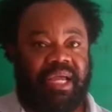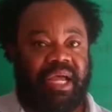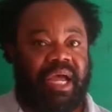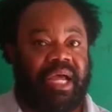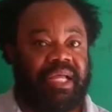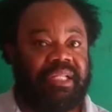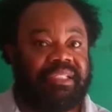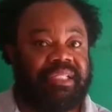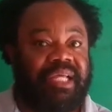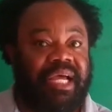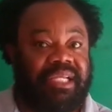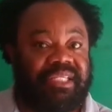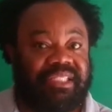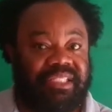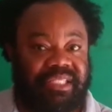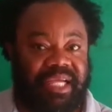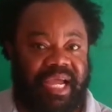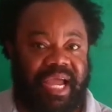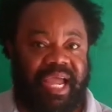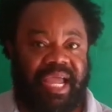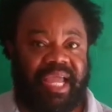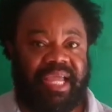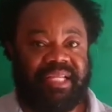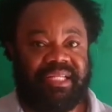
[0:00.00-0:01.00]
and that
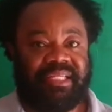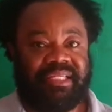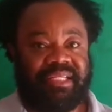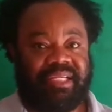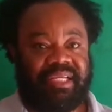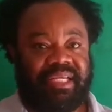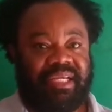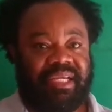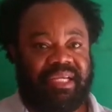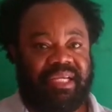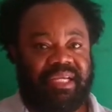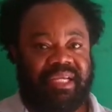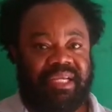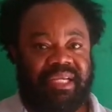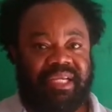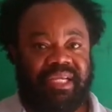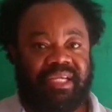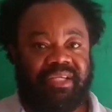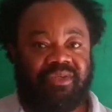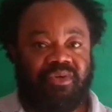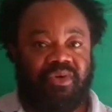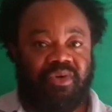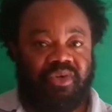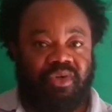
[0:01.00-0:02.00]
child
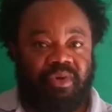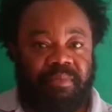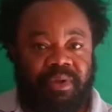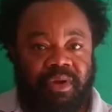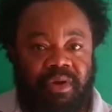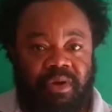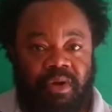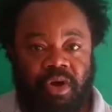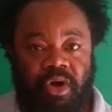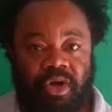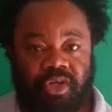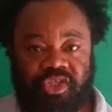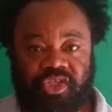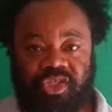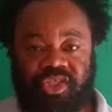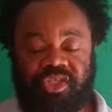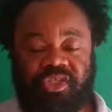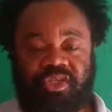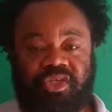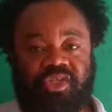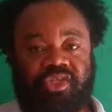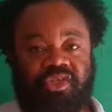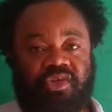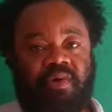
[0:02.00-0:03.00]
is going to be called
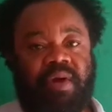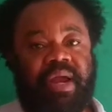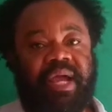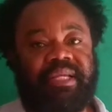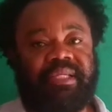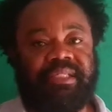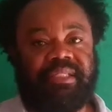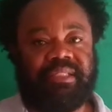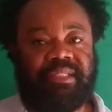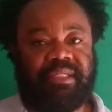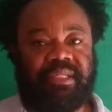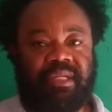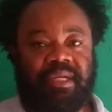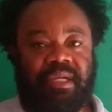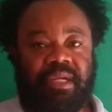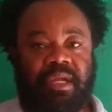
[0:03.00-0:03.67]
Jesus Christ.